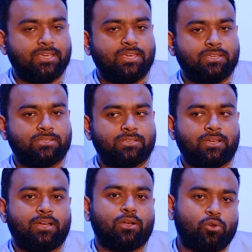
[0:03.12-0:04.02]
is
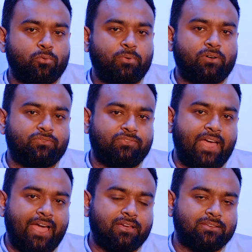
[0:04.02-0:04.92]
a group of
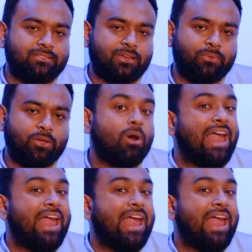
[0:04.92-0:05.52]
hackers that we call